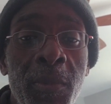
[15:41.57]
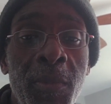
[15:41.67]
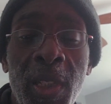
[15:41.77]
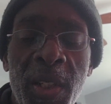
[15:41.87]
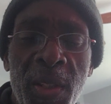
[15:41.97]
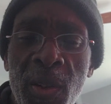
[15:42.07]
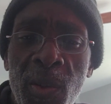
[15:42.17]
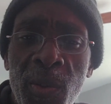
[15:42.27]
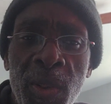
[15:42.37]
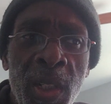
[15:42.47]
There's
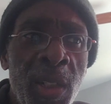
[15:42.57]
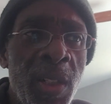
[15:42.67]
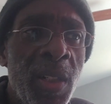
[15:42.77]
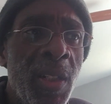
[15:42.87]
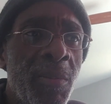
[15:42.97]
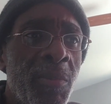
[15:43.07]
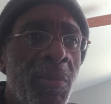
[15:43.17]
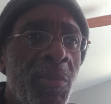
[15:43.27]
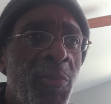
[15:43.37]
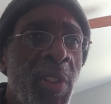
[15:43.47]
no
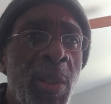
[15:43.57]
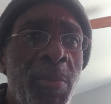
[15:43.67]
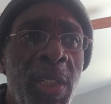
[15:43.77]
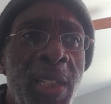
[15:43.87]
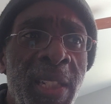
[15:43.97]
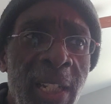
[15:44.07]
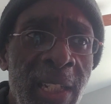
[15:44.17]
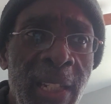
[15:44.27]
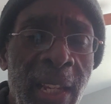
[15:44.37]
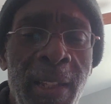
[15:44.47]

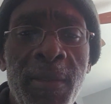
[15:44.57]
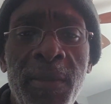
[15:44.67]
rehabilitating that.